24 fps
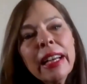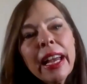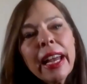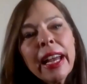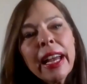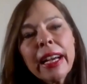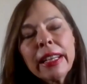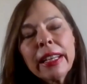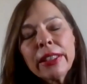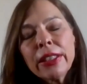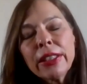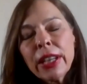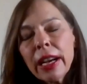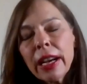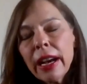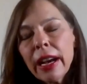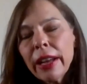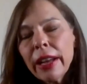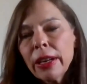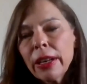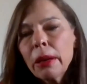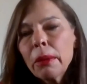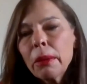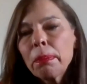and
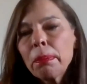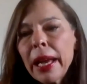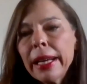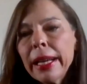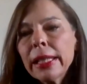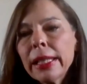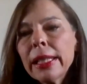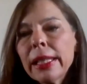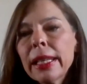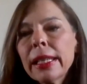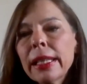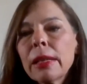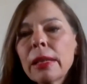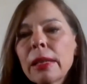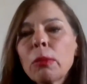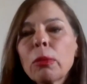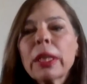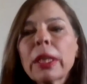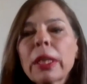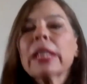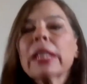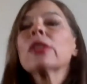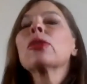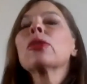other places and
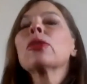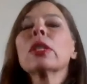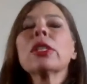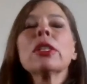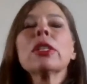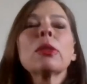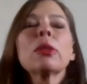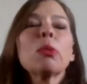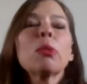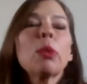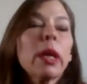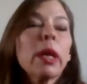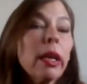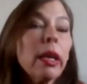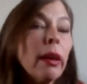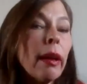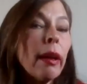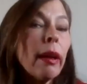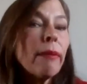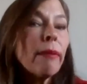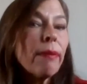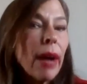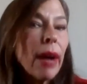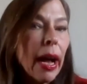resources where you
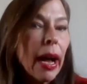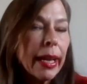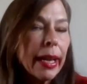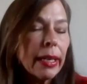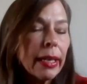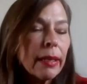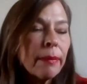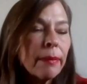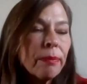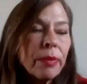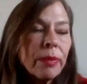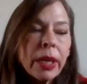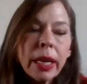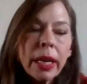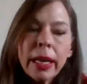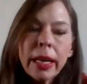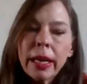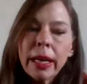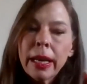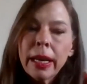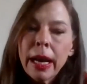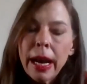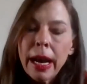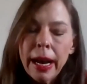can find
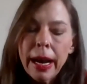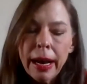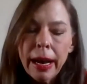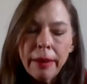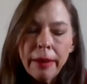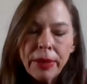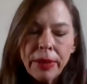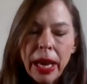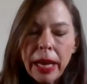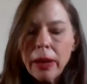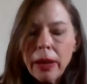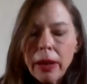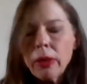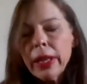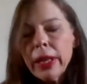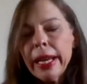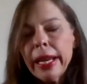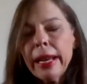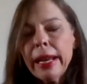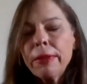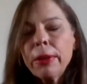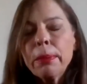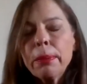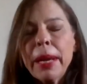not
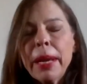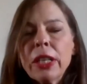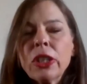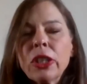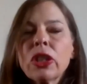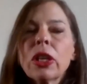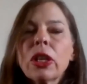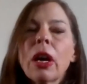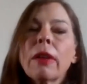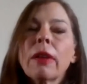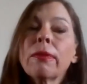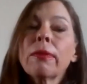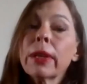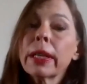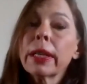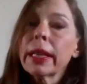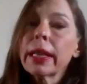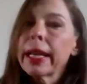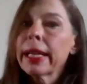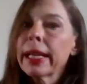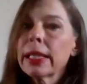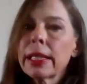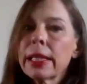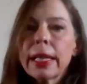only information on
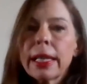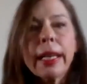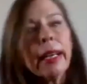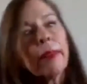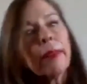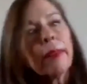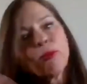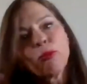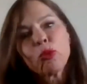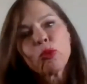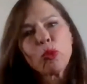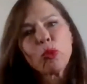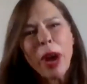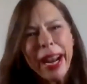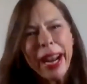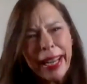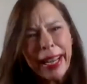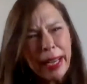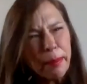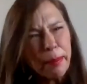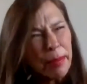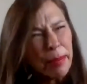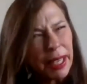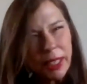freelancing,
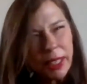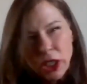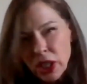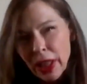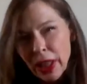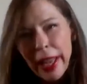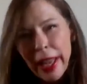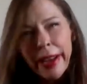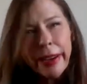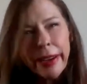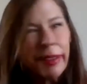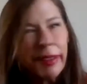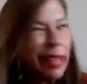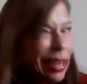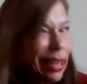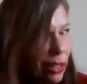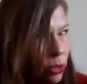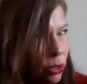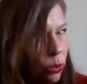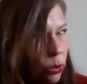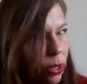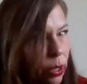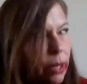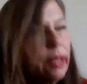writing a pitch letter,
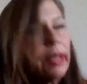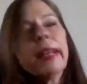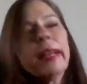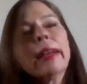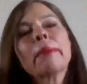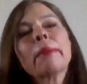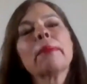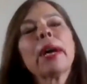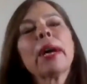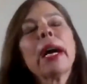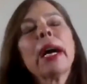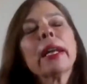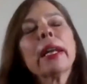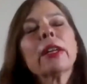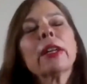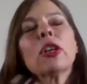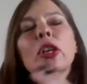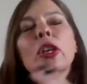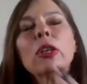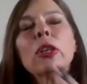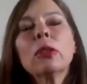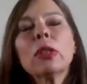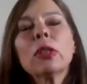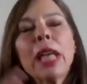that sort of thing, but
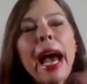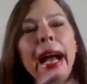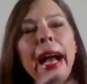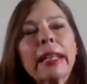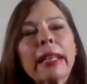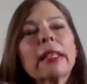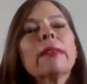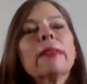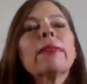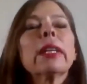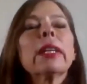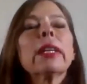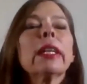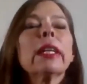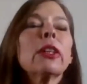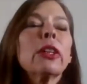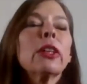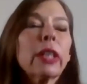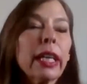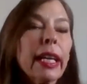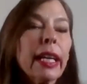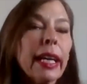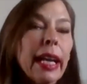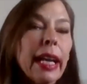who's actively
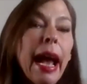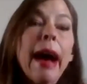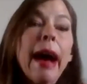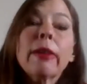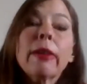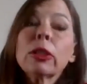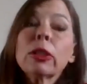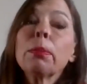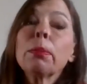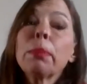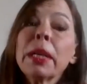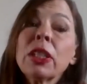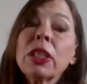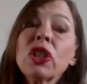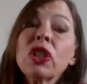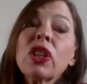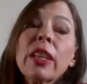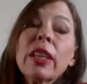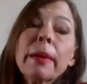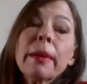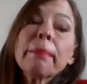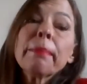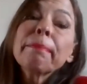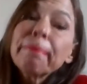looking and how to
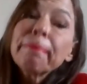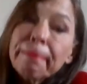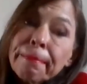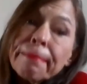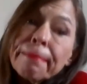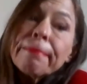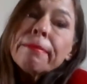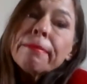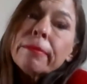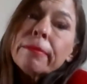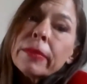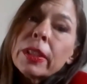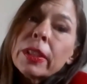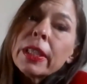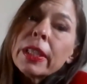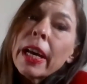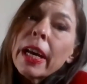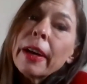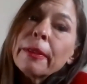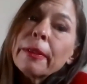pitch them. So